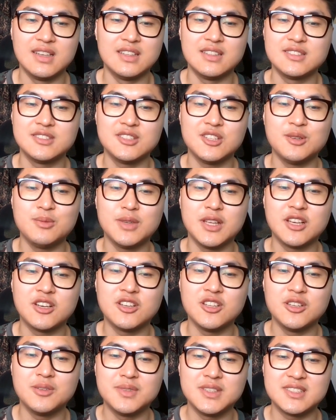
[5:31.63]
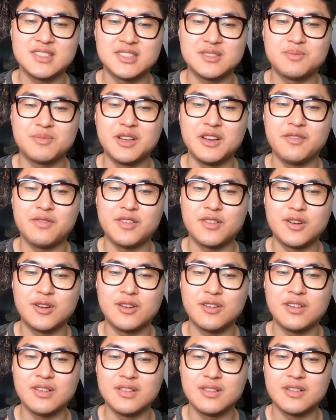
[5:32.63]
Some economists prefer
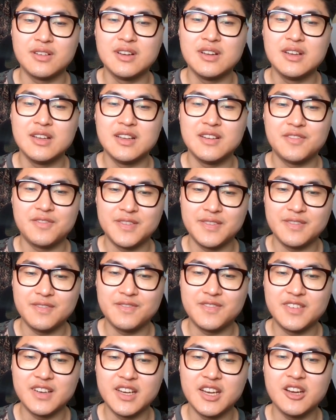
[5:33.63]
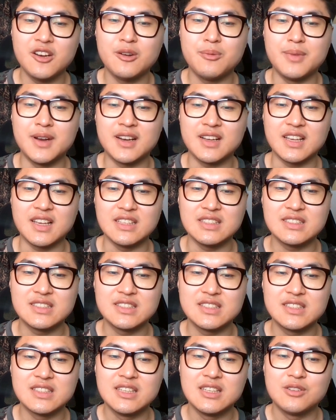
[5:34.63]
freer markets,
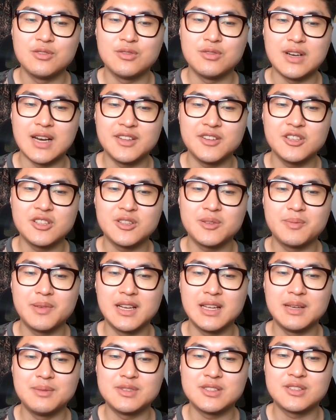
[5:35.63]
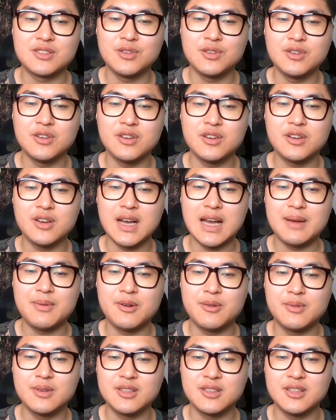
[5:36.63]
others believe stronger
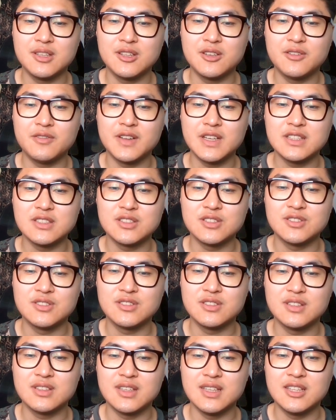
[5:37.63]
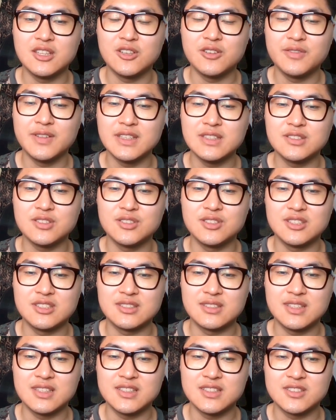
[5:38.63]
government intervention is
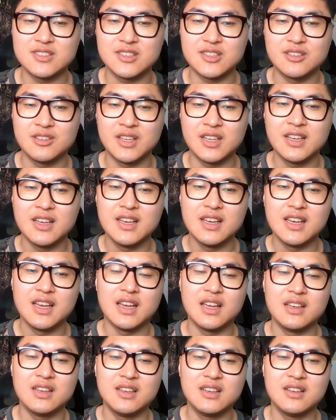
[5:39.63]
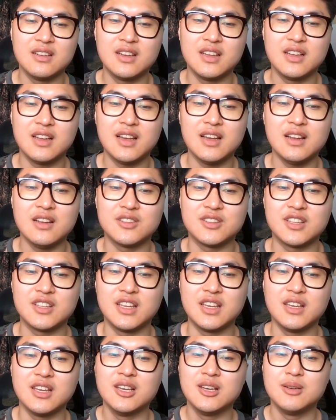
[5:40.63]
necessary, and in reality,
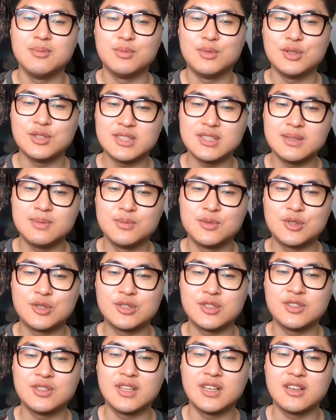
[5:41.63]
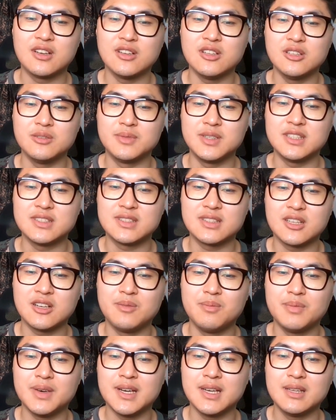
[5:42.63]
most modern economies
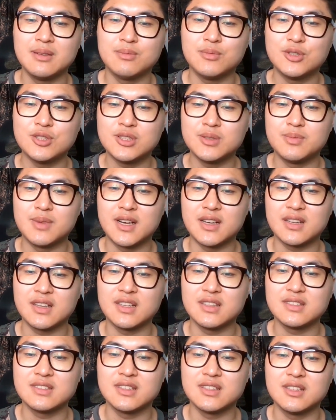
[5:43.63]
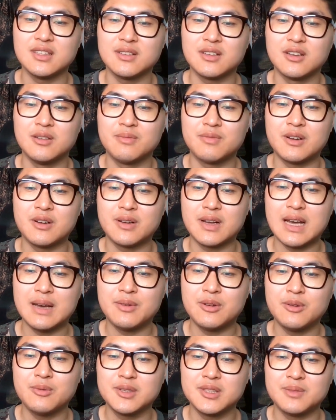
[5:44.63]
combine both markets and
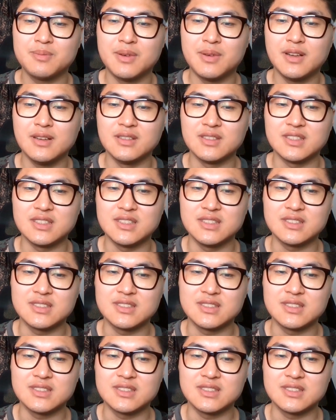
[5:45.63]
government policies.